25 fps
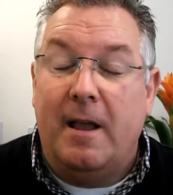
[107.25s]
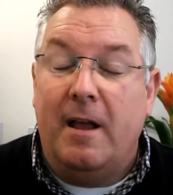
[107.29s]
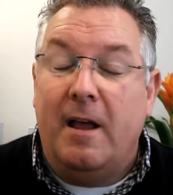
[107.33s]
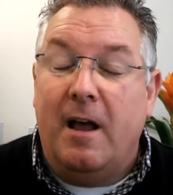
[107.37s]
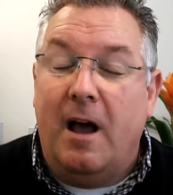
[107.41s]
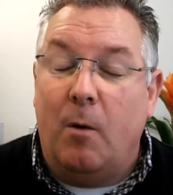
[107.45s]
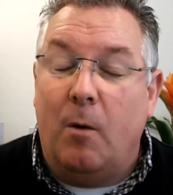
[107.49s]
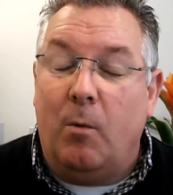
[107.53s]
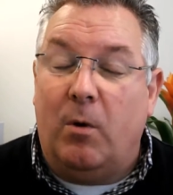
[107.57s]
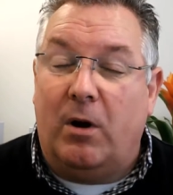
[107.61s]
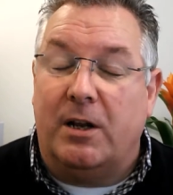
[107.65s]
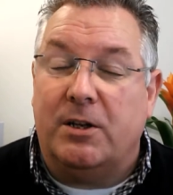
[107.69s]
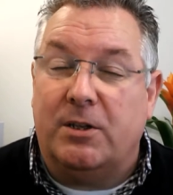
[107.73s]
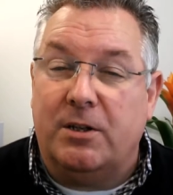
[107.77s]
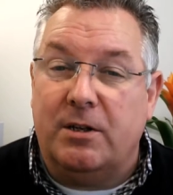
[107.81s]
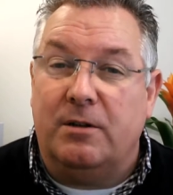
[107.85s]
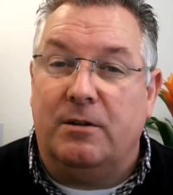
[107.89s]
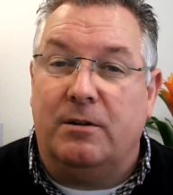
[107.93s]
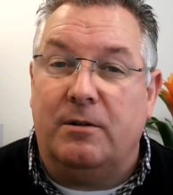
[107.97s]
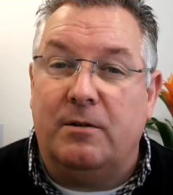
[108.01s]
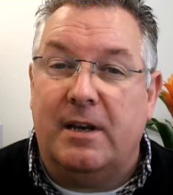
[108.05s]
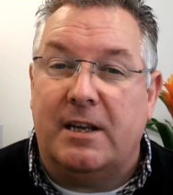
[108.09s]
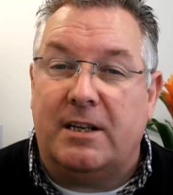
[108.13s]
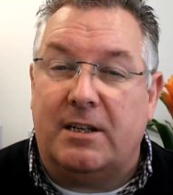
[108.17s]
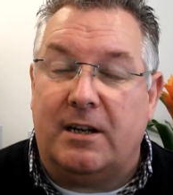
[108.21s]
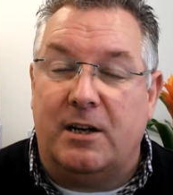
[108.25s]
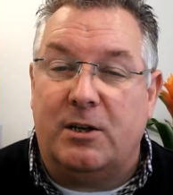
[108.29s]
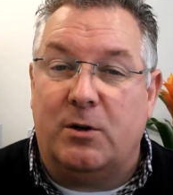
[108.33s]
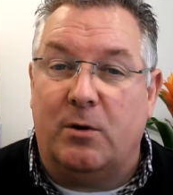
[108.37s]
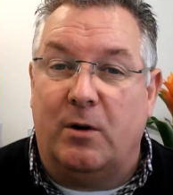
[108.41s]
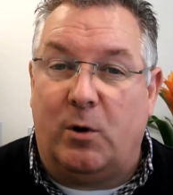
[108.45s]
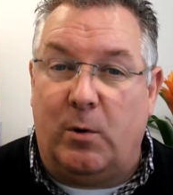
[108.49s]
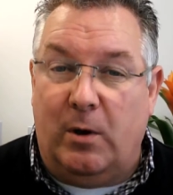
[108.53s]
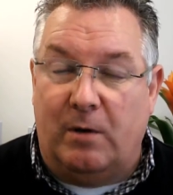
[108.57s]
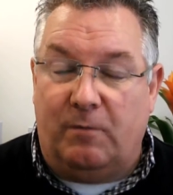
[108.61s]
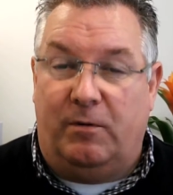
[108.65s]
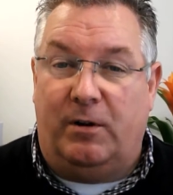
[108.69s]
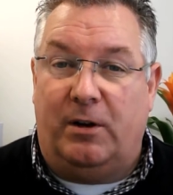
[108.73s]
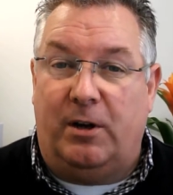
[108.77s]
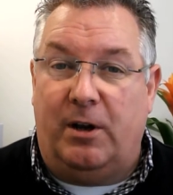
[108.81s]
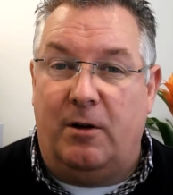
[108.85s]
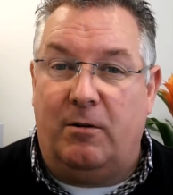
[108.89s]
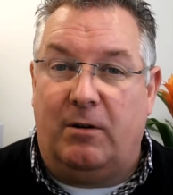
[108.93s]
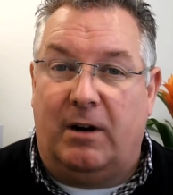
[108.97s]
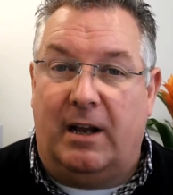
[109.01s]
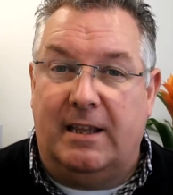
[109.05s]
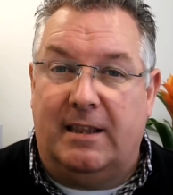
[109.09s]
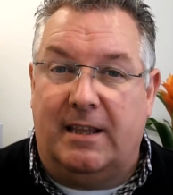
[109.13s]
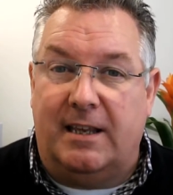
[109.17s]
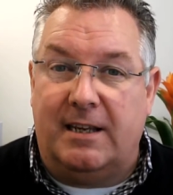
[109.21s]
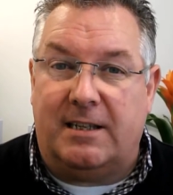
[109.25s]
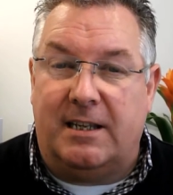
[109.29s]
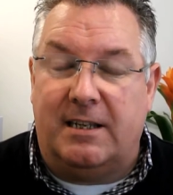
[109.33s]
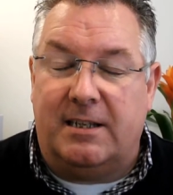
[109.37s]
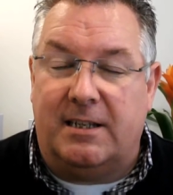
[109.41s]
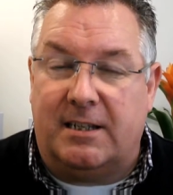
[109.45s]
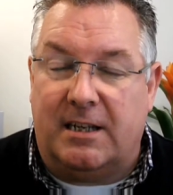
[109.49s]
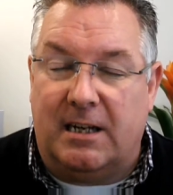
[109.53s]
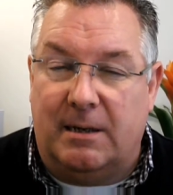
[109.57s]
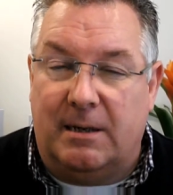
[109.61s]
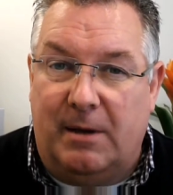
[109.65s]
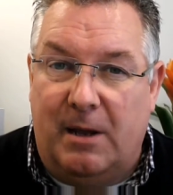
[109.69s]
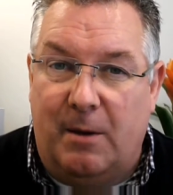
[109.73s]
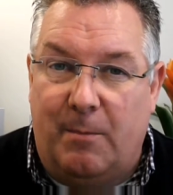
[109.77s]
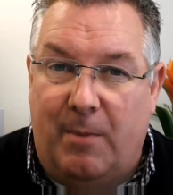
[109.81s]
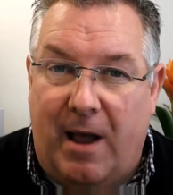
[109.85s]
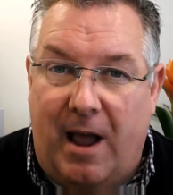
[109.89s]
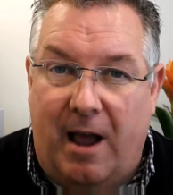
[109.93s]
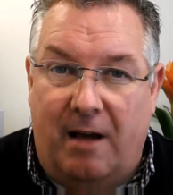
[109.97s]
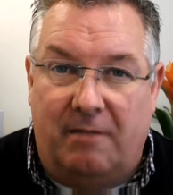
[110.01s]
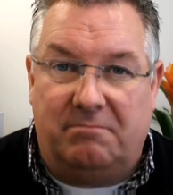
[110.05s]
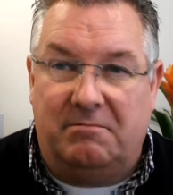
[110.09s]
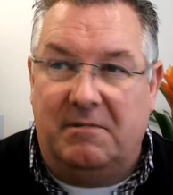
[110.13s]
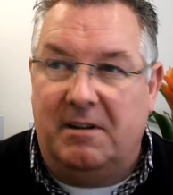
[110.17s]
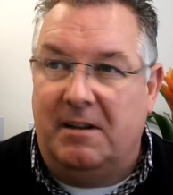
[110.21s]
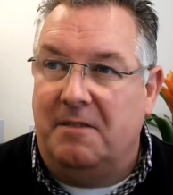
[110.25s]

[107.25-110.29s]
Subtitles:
And what I do is I do a quick video like this. This is going to be about